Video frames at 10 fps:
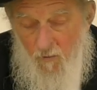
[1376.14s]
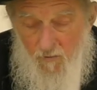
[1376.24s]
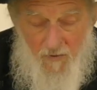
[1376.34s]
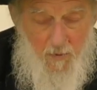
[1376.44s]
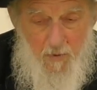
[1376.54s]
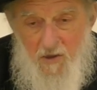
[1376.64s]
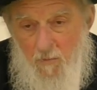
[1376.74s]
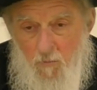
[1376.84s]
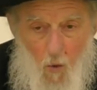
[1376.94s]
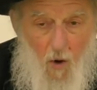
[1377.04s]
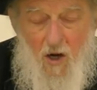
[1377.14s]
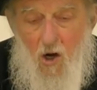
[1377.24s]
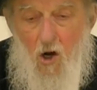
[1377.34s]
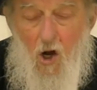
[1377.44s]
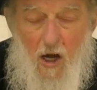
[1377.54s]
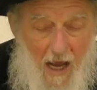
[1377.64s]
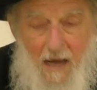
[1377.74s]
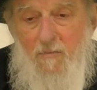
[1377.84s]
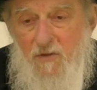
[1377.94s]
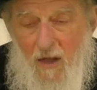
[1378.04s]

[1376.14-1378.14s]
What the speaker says: 50% more came